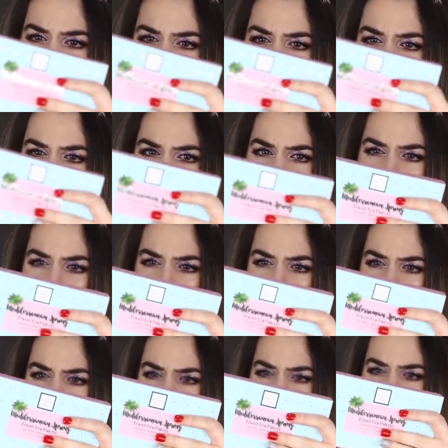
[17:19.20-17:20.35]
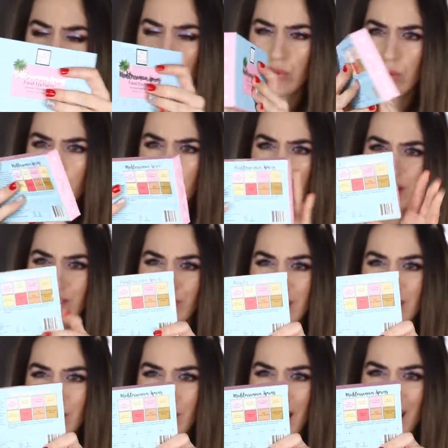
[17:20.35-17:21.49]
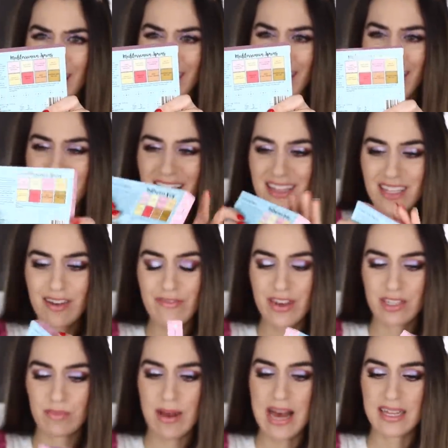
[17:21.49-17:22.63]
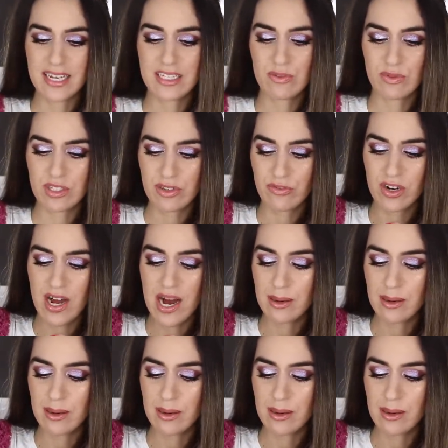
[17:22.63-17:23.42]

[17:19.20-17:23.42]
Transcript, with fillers: like it's a really pretty face palette. I love face palettes with different